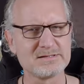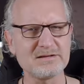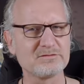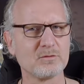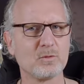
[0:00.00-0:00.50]

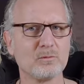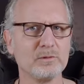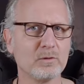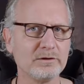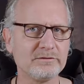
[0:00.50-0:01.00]
That's not what
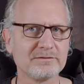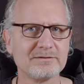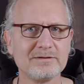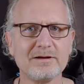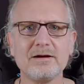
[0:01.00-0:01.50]
we want.
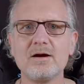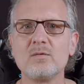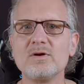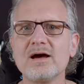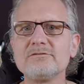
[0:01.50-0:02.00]

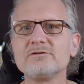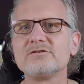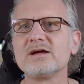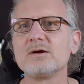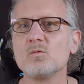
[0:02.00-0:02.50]
We have to
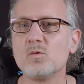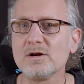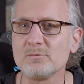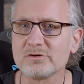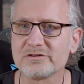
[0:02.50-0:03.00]
take
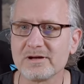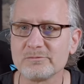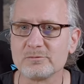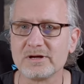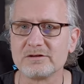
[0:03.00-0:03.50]
one more
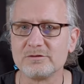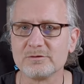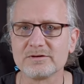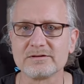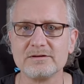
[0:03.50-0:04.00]
step to make
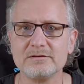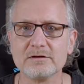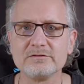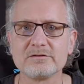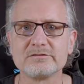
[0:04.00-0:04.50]
sure that he
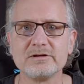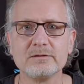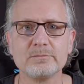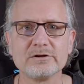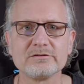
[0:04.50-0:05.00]
does not
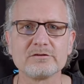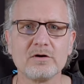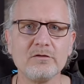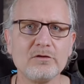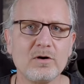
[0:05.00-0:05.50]
see the buttons
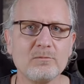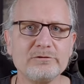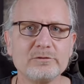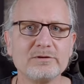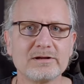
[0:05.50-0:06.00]
on the
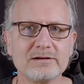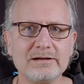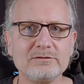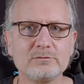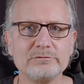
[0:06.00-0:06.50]
home view that
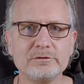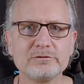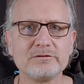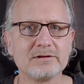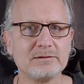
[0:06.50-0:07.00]
lead to
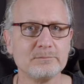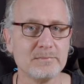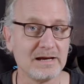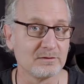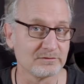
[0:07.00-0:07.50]
views that he
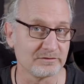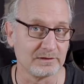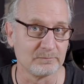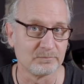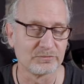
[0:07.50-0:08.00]
may not
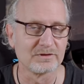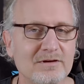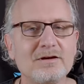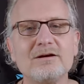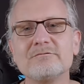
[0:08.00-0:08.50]
see.
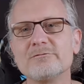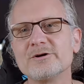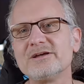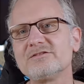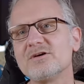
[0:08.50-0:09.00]

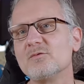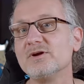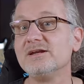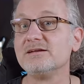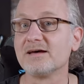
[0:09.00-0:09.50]
For this,
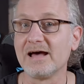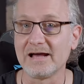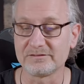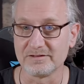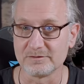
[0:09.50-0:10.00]
we need a
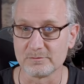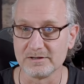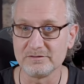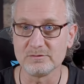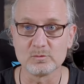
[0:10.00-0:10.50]
hacks
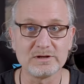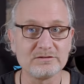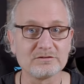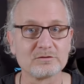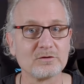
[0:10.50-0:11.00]
integration,
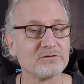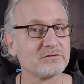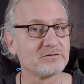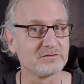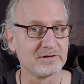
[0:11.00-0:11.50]
which is called
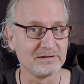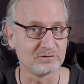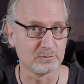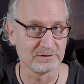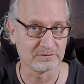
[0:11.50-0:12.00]
the State
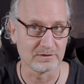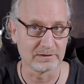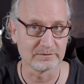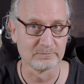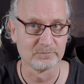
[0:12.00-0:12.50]
Switch
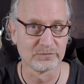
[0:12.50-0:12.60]
card.